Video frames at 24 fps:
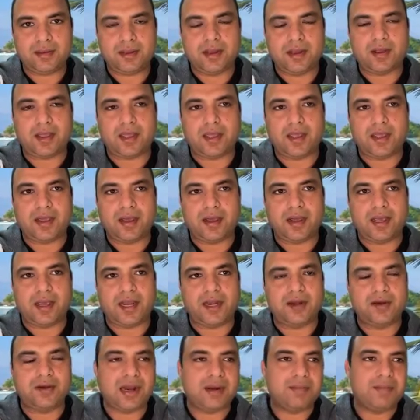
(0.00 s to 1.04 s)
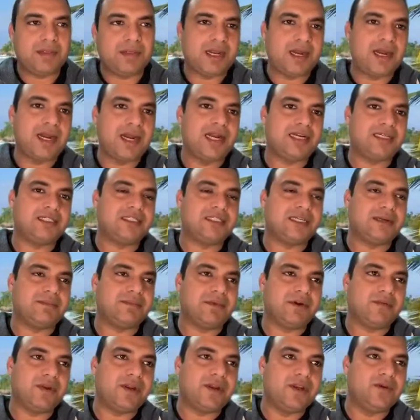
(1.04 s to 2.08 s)
Okay. Can you tell me the relationship
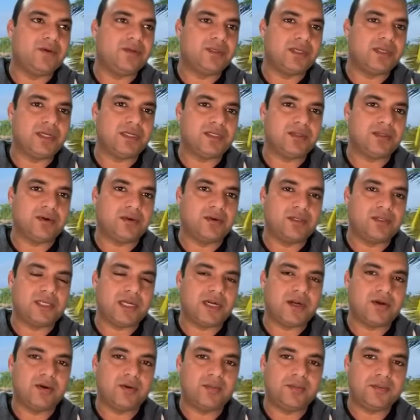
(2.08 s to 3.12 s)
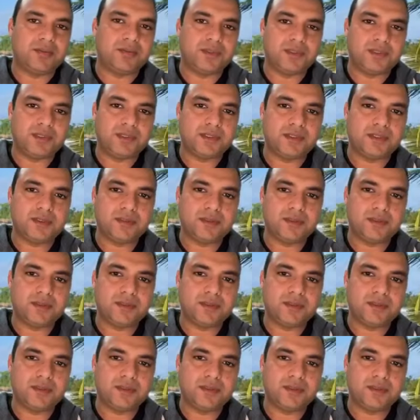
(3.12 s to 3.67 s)
between users, roles, and groups?